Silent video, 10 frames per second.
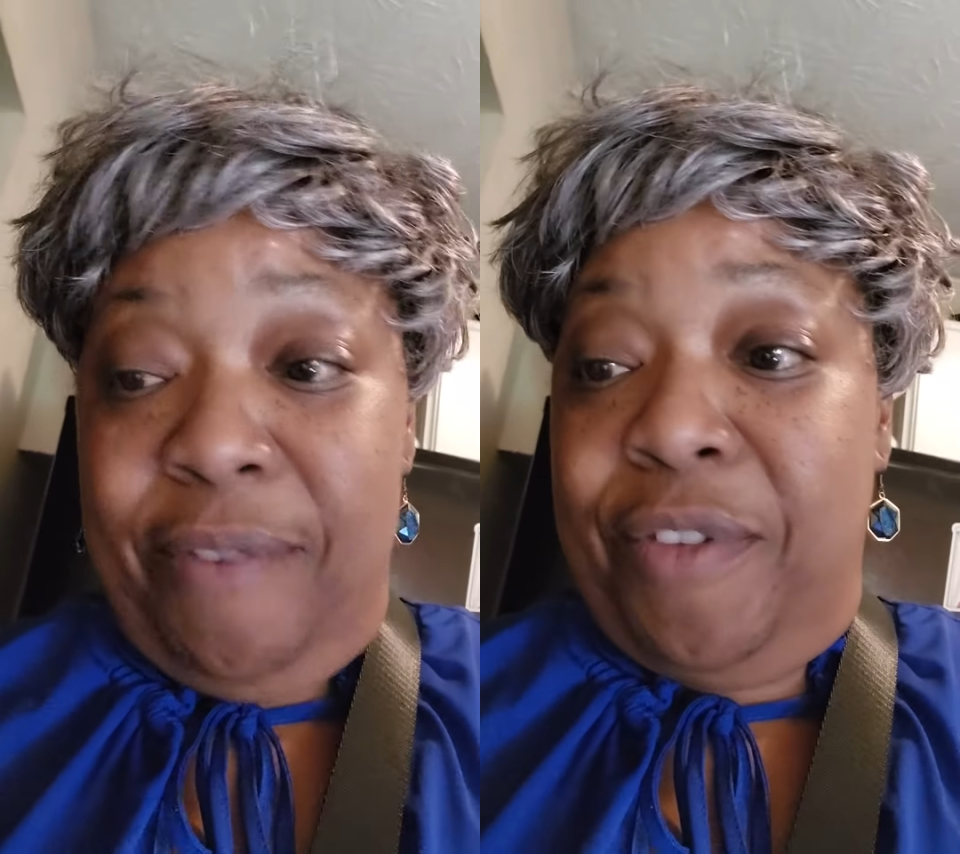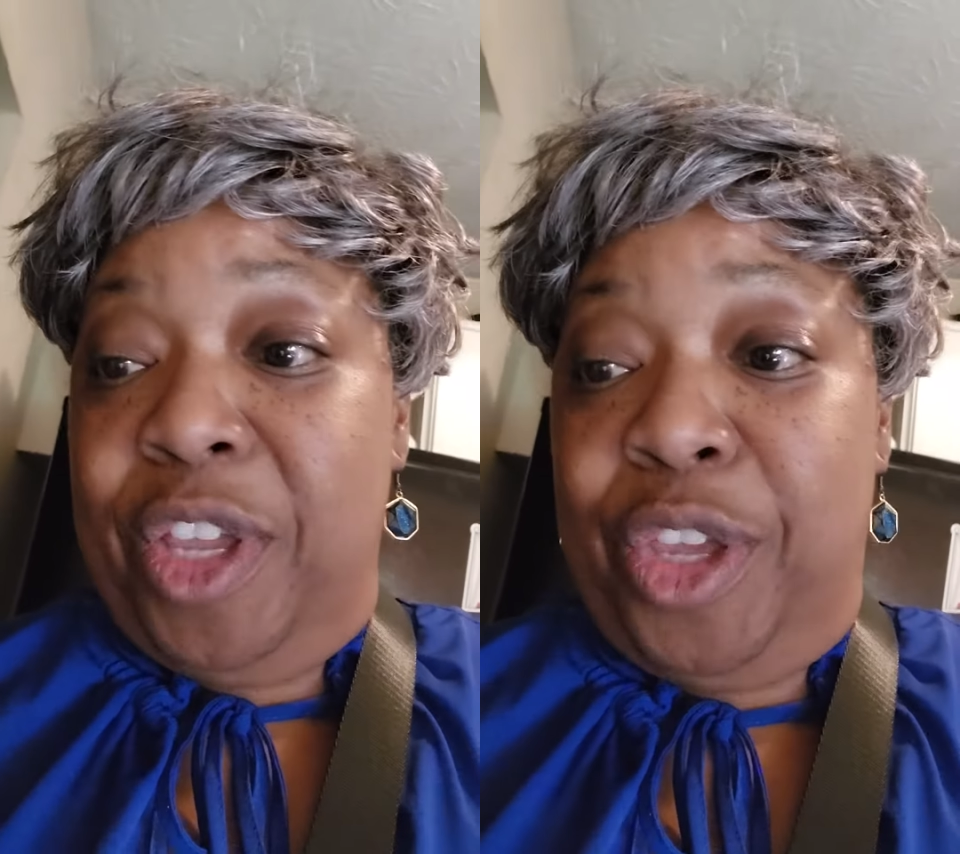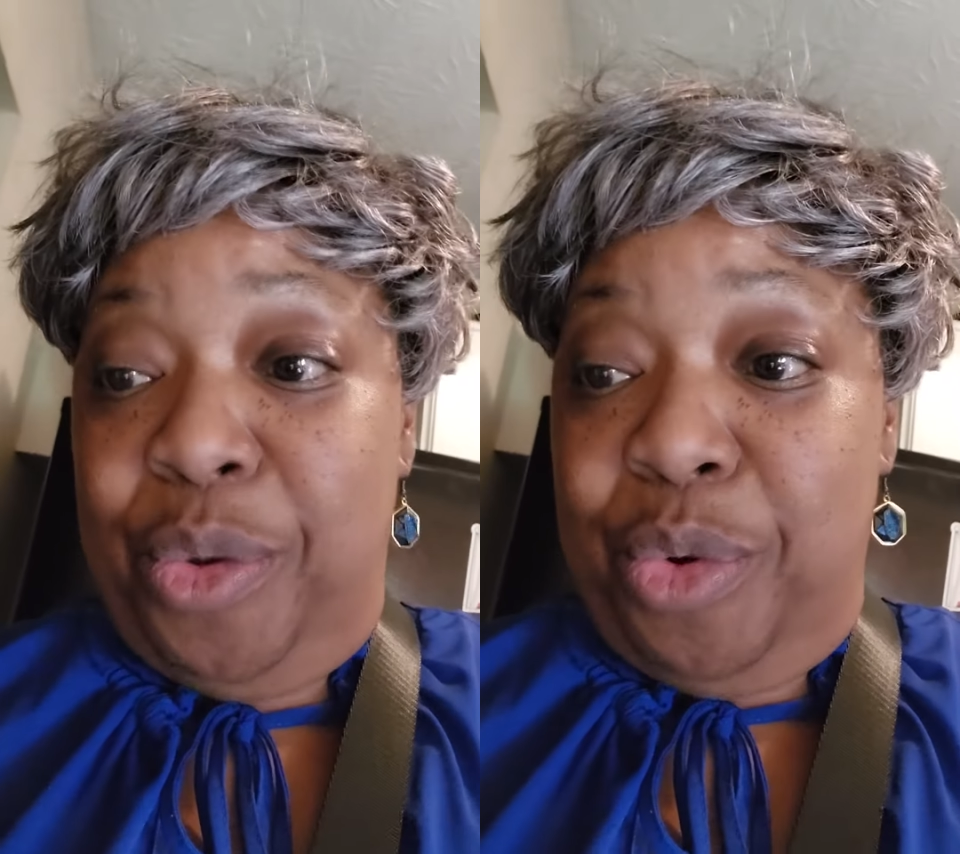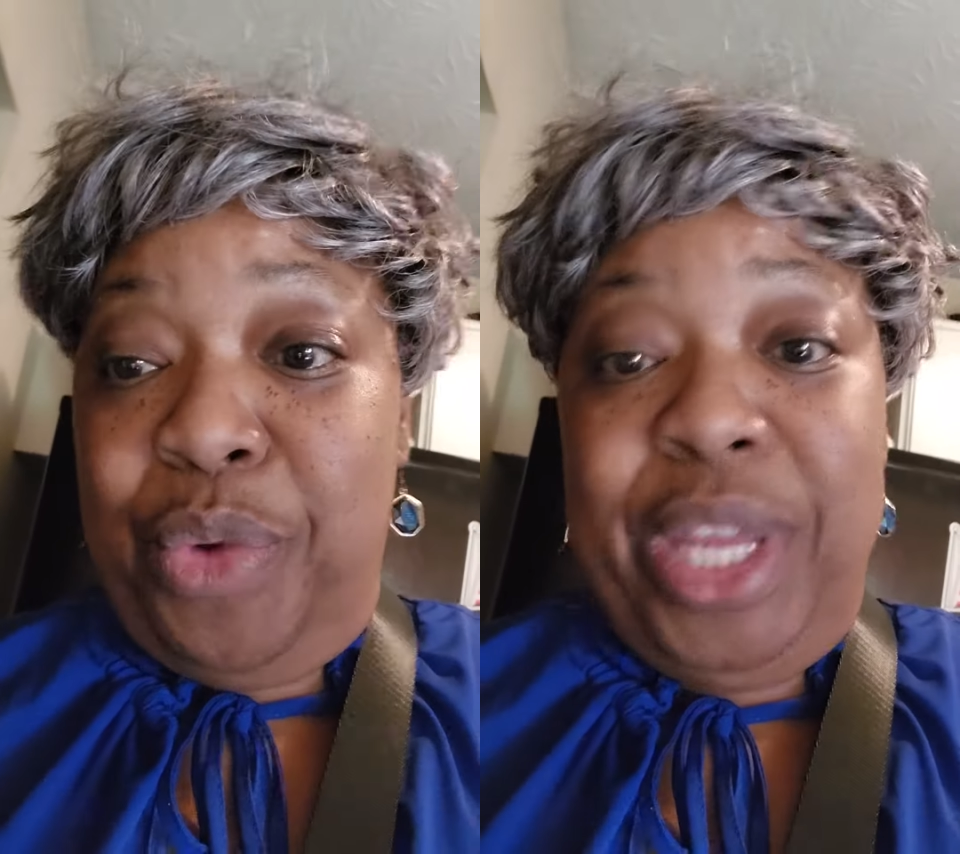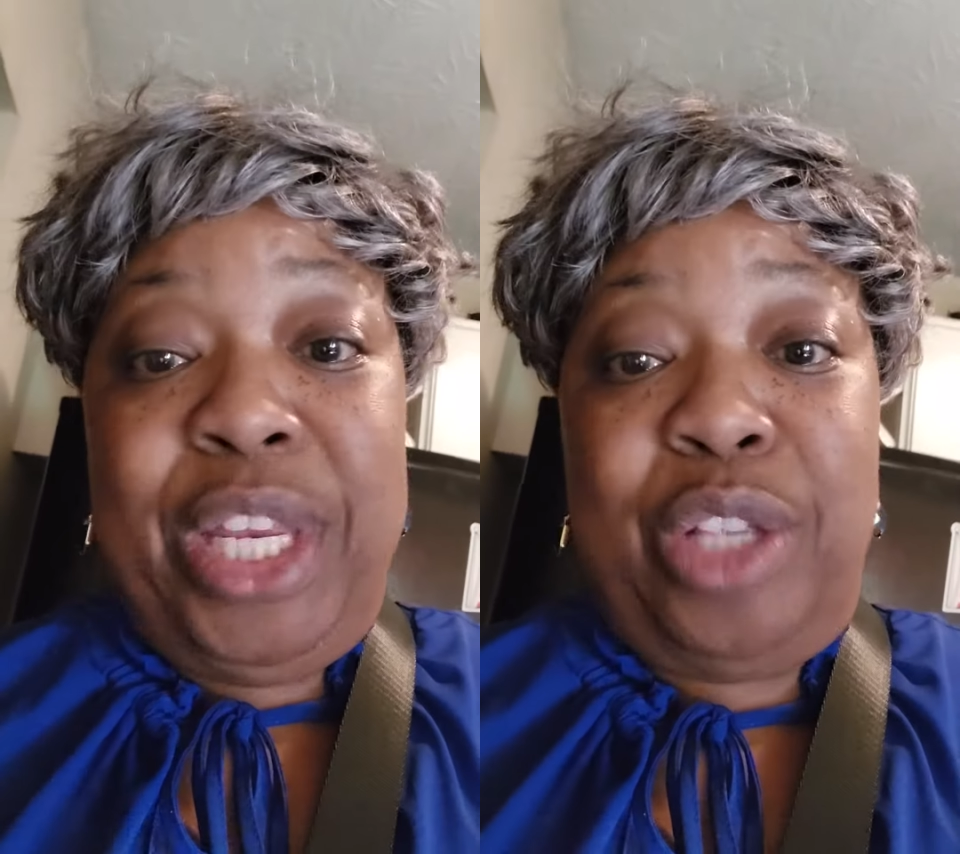for you to
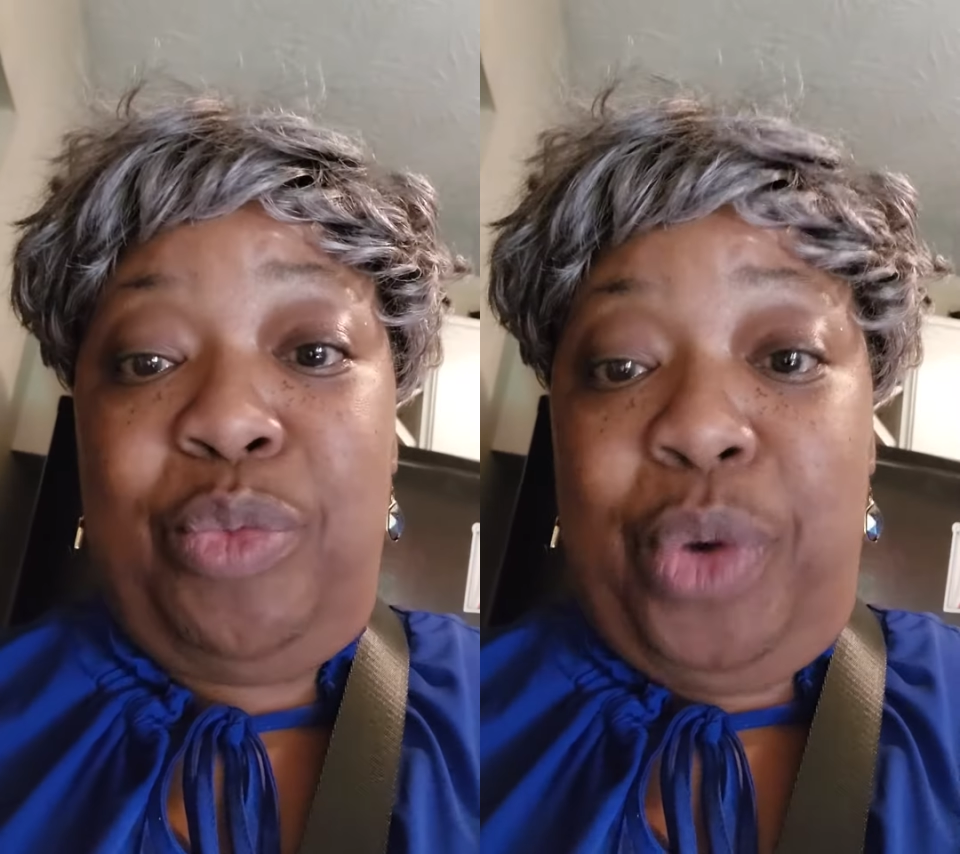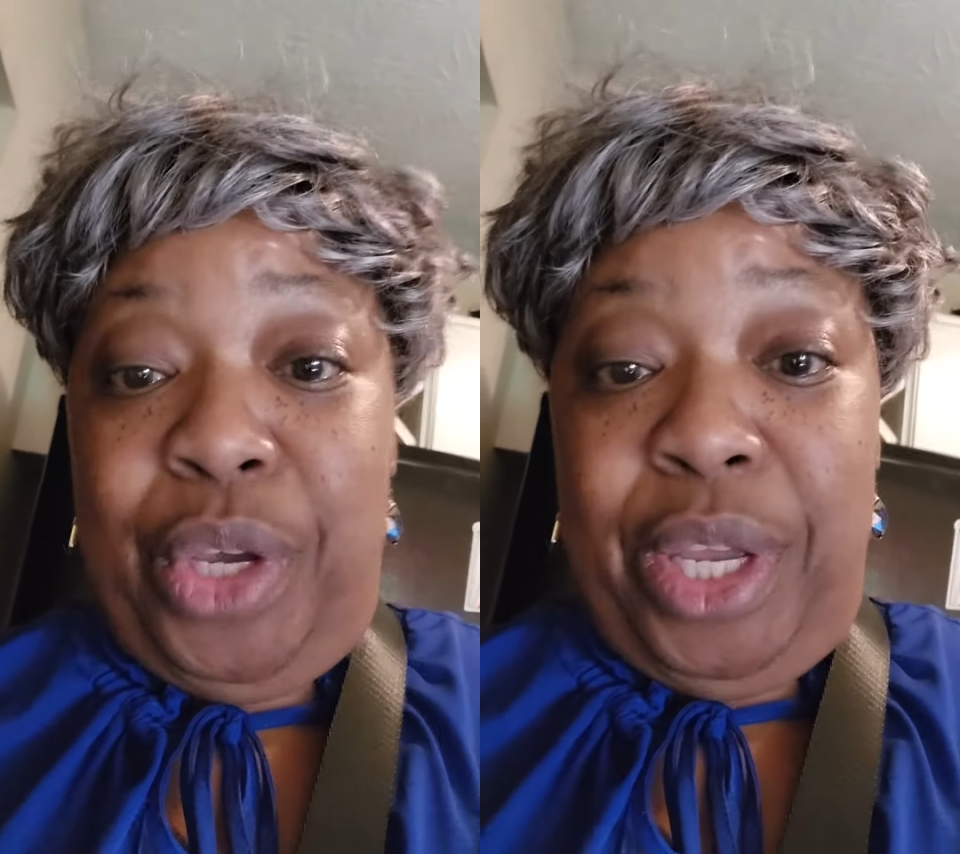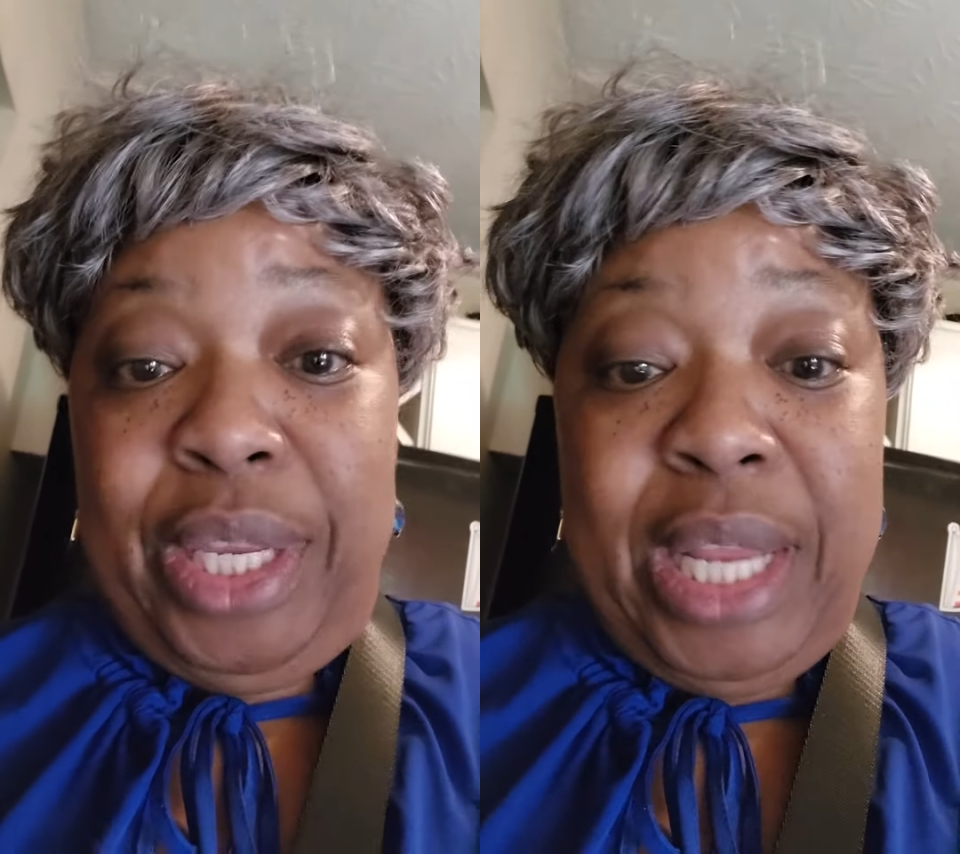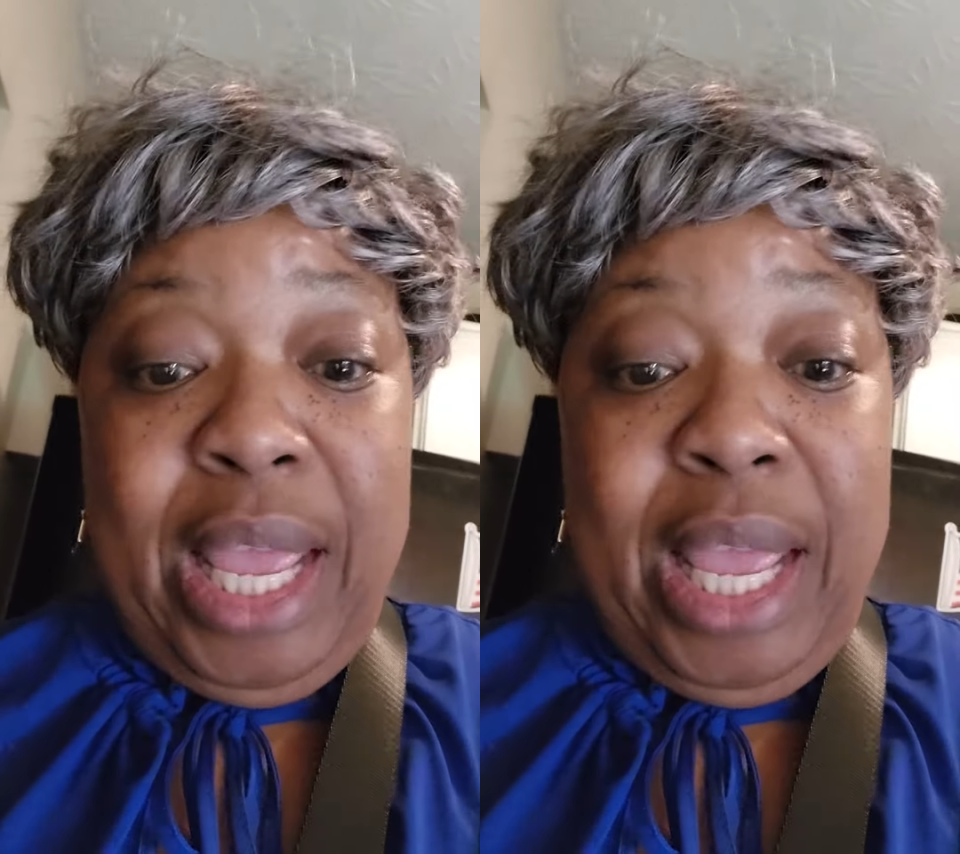read this word